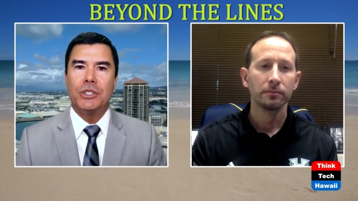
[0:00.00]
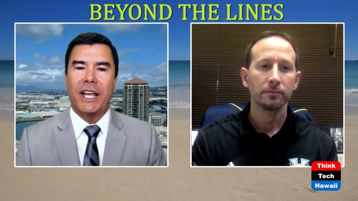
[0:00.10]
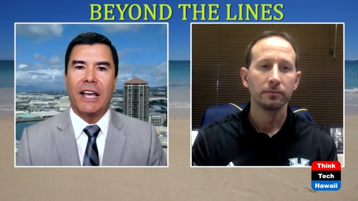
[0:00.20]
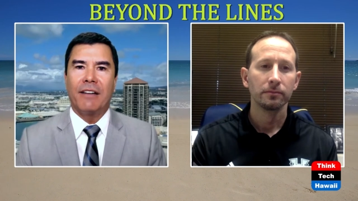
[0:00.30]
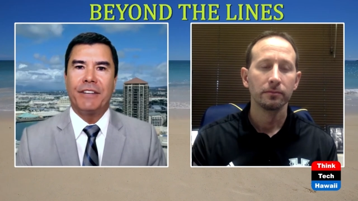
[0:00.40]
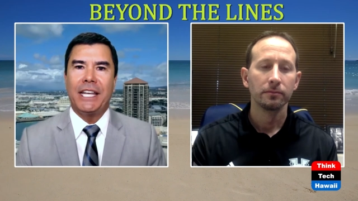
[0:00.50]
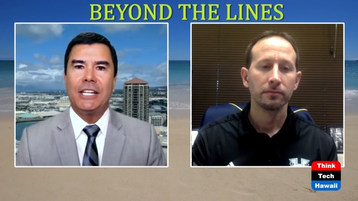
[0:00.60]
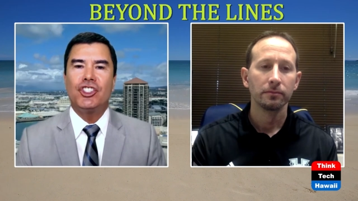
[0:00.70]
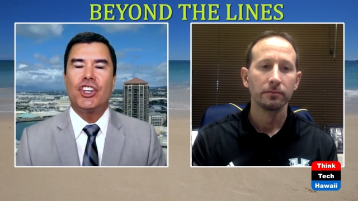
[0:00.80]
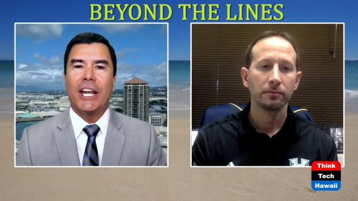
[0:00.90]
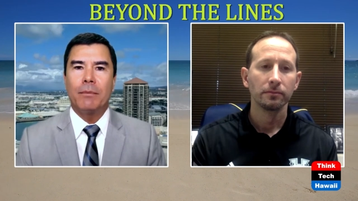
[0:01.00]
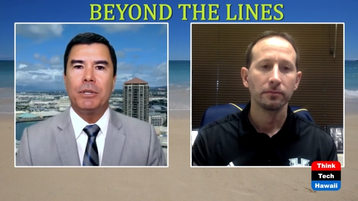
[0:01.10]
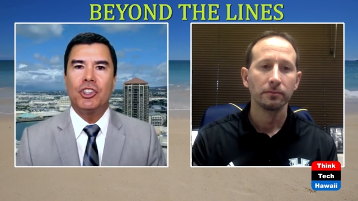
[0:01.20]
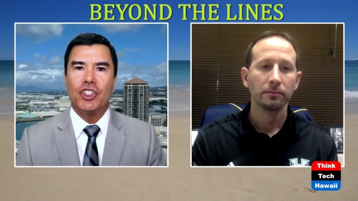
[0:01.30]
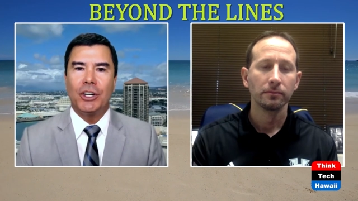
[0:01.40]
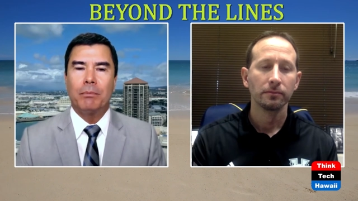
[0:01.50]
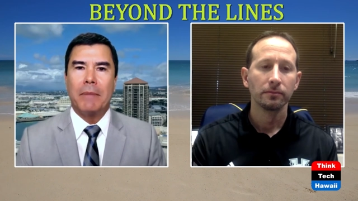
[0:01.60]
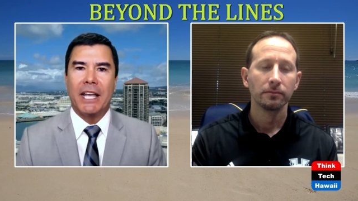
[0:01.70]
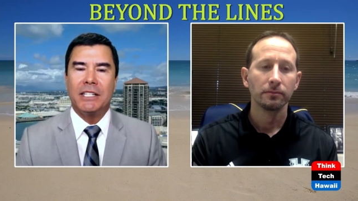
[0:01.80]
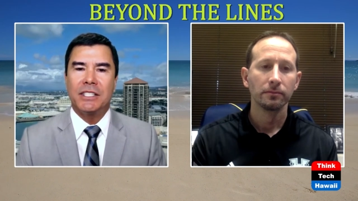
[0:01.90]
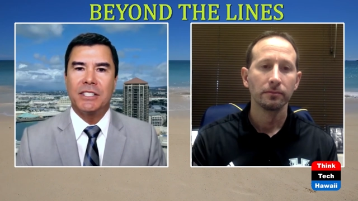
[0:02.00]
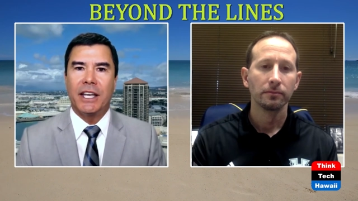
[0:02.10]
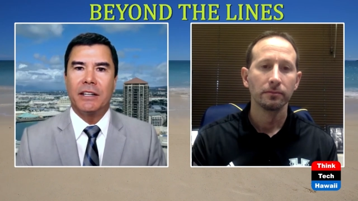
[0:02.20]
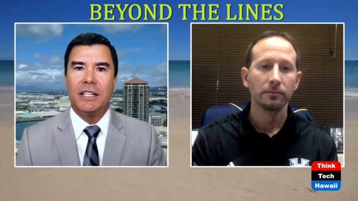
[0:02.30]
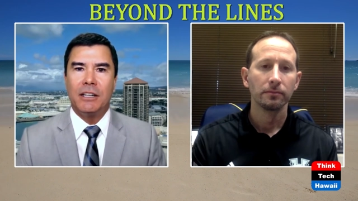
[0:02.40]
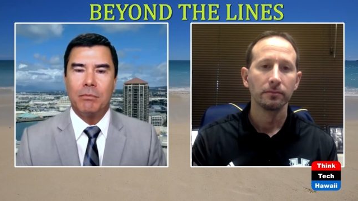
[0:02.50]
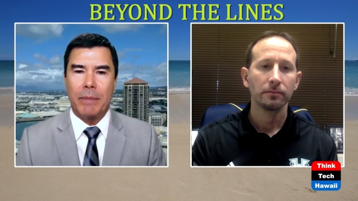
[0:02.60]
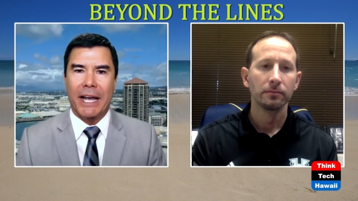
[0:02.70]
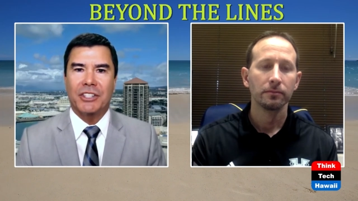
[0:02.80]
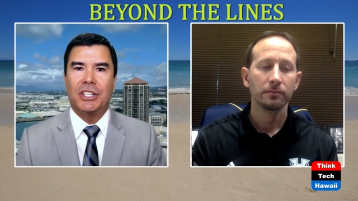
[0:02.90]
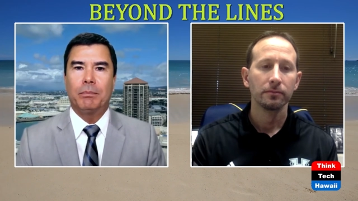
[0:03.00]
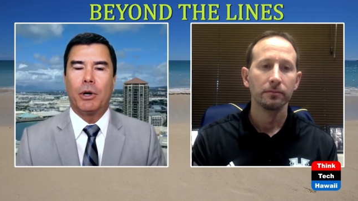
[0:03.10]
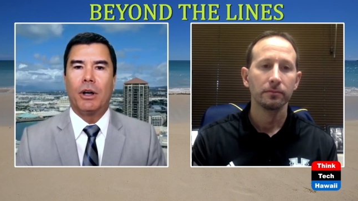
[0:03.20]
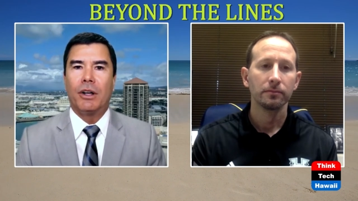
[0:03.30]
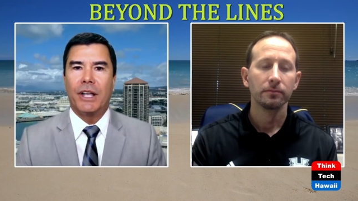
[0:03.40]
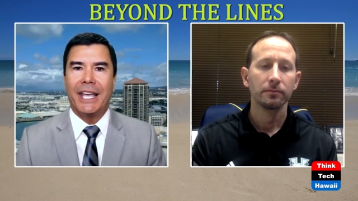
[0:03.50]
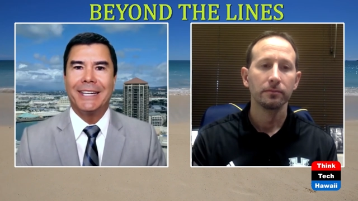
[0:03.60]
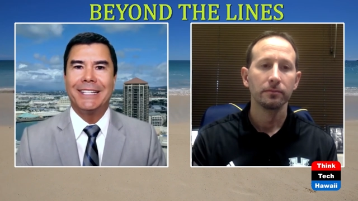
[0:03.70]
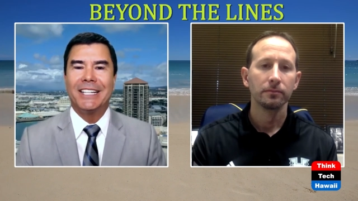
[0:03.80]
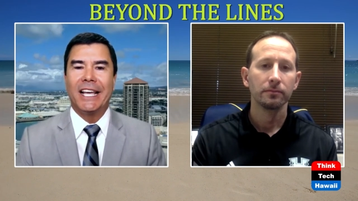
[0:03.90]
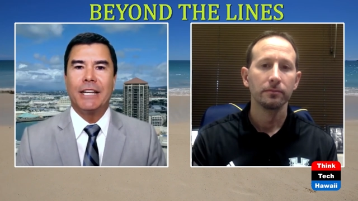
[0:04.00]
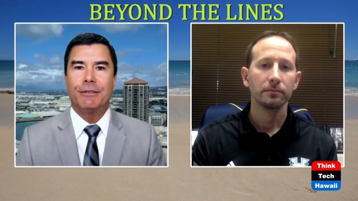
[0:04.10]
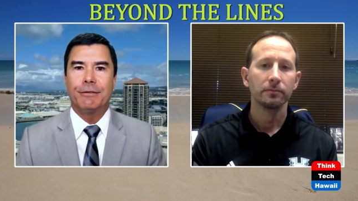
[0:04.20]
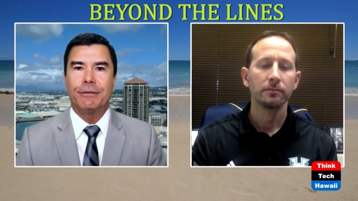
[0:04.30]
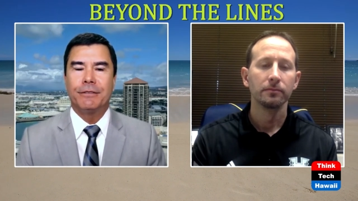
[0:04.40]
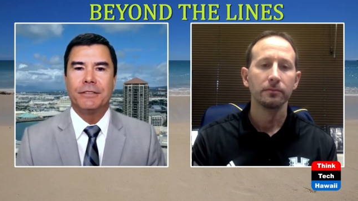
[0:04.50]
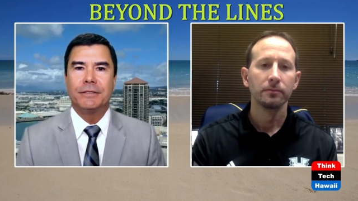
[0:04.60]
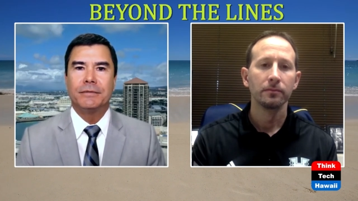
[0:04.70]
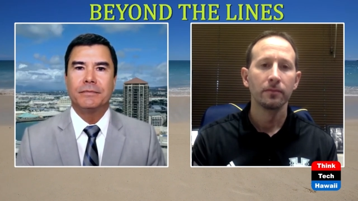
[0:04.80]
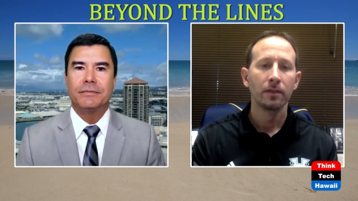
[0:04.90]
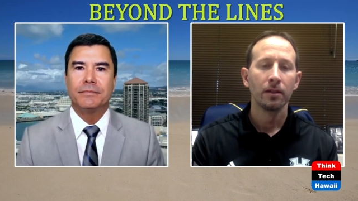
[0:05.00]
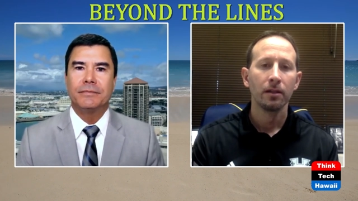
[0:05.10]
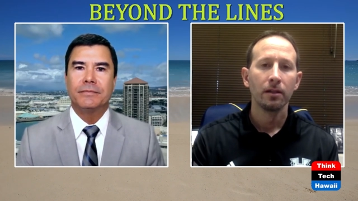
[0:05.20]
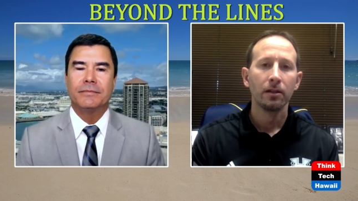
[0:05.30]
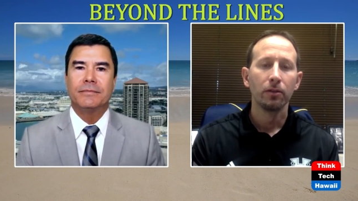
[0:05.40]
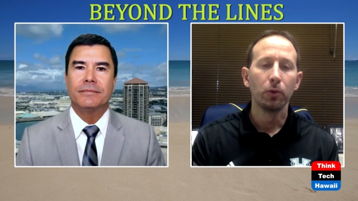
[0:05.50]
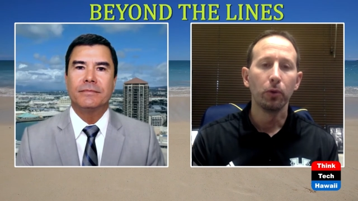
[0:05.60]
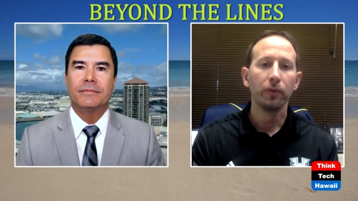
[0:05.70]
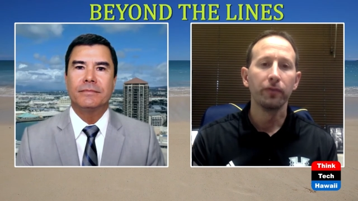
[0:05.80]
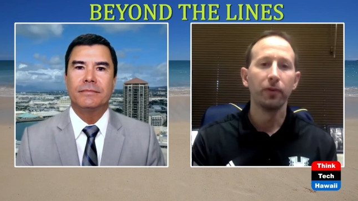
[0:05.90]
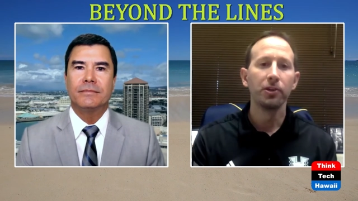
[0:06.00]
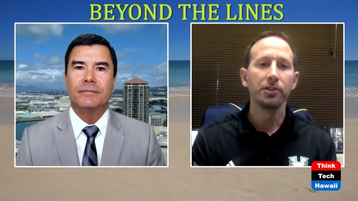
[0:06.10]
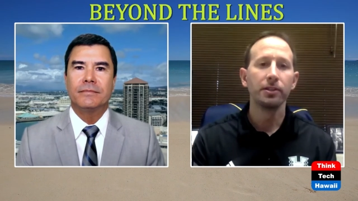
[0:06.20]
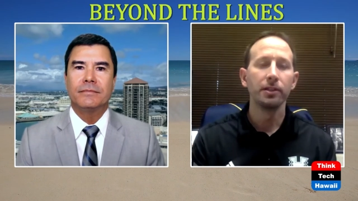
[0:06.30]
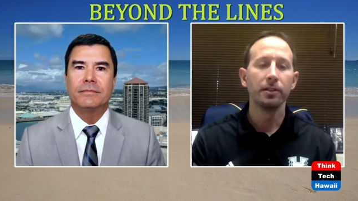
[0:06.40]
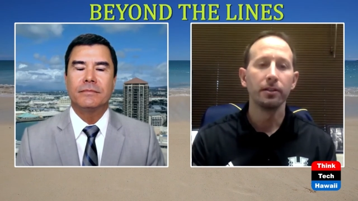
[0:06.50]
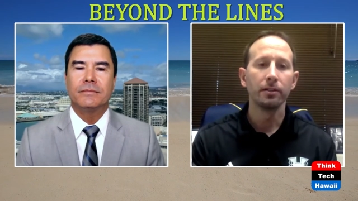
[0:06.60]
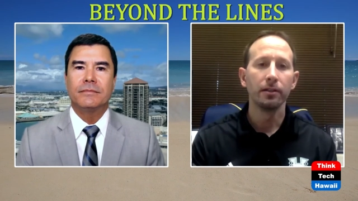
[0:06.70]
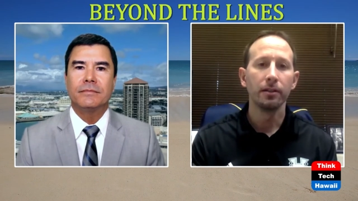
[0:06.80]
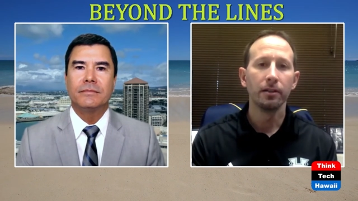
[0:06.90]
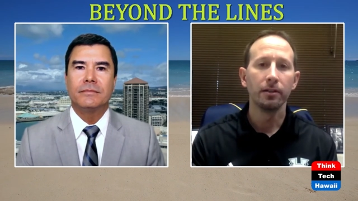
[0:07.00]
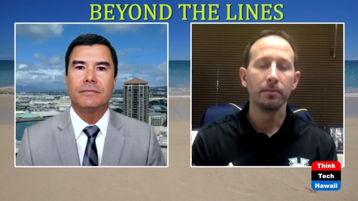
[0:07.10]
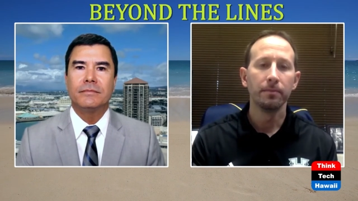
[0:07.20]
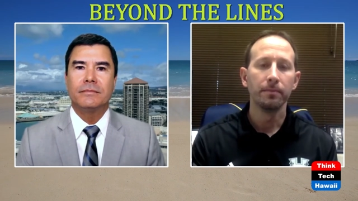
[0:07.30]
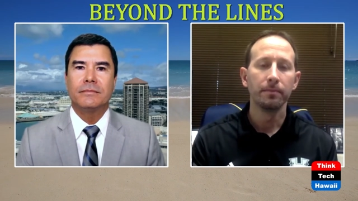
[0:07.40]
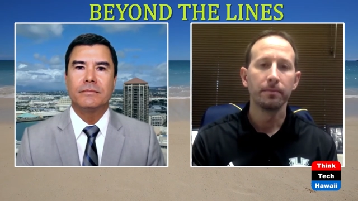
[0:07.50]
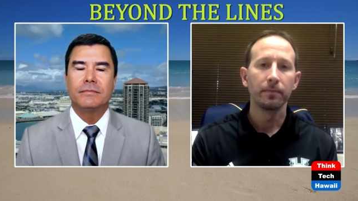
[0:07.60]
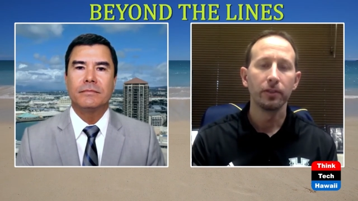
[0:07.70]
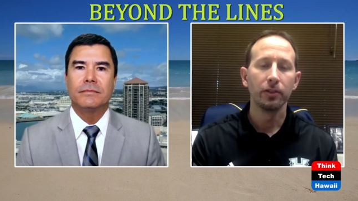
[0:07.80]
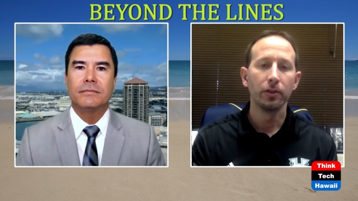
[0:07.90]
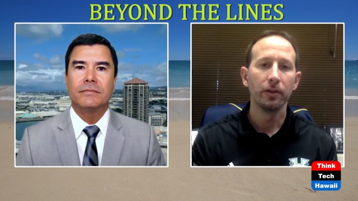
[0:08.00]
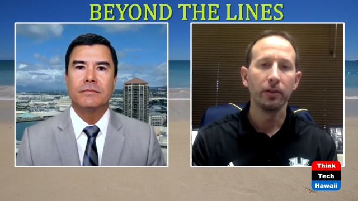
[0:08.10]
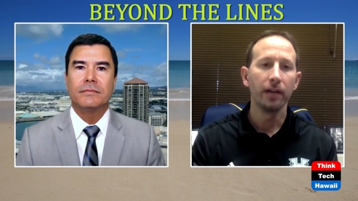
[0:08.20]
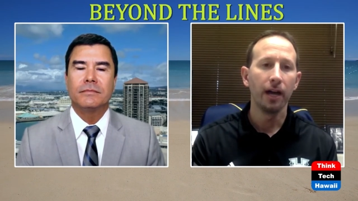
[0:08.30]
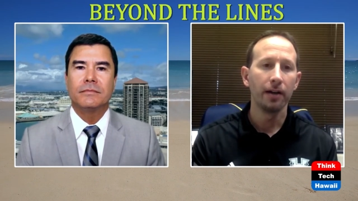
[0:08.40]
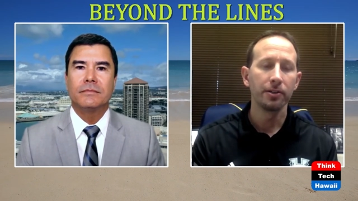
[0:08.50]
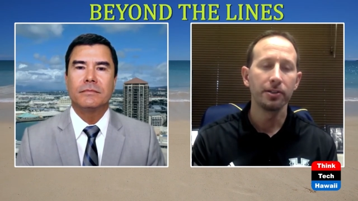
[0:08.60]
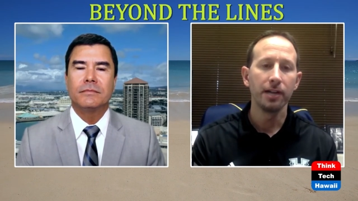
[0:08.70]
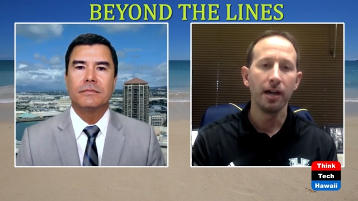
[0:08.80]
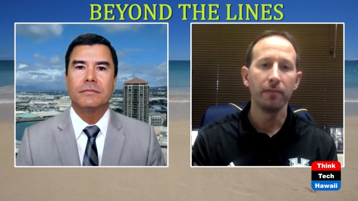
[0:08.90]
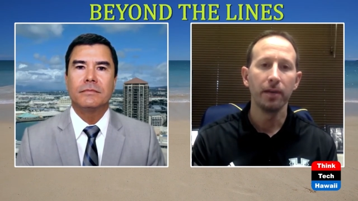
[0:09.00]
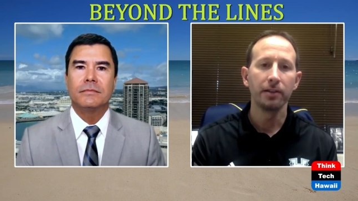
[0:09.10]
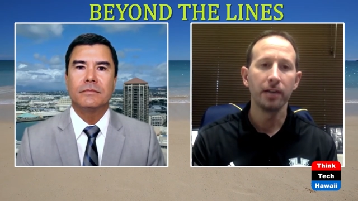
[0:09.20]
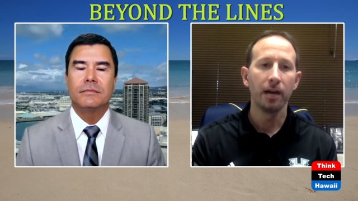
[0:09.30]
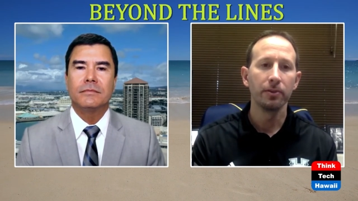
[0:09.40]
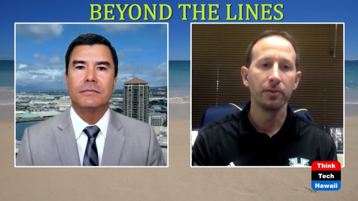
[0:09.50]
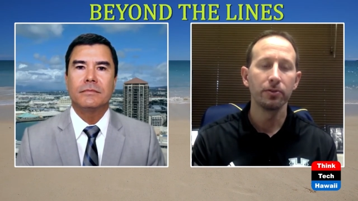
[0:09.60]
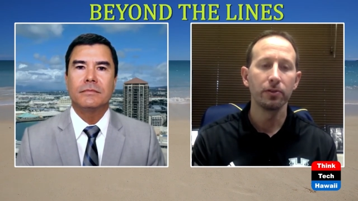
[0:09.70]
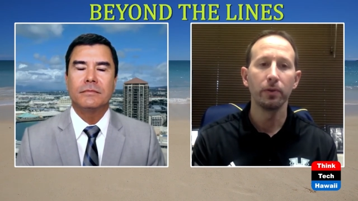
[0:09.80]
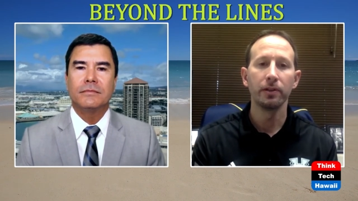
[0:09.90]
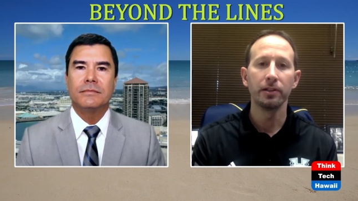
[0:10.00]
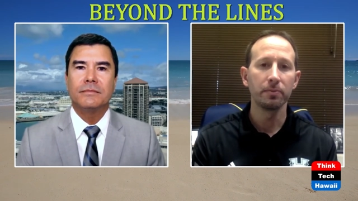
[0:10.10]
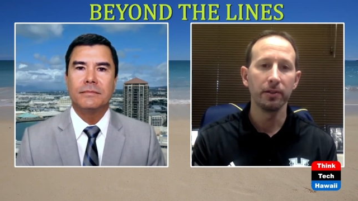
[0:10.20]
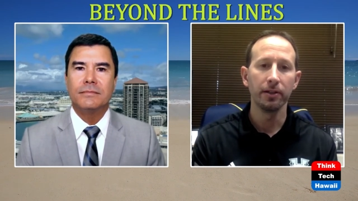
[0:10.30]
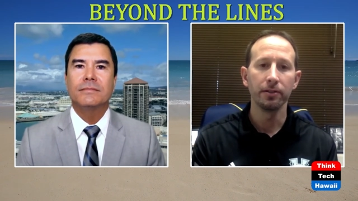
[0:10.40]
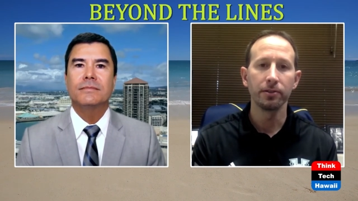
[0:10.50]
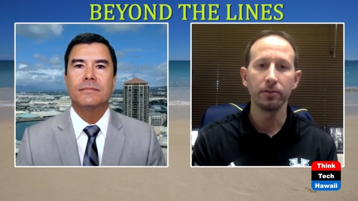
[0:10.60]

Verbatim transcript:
Speaker 1: to have a championship mindset in basketball and in life?
Speaker 2: Well, we're fortunate. Um, You know, we have a guy on our staff, Mike Thomas, who's the winningest player in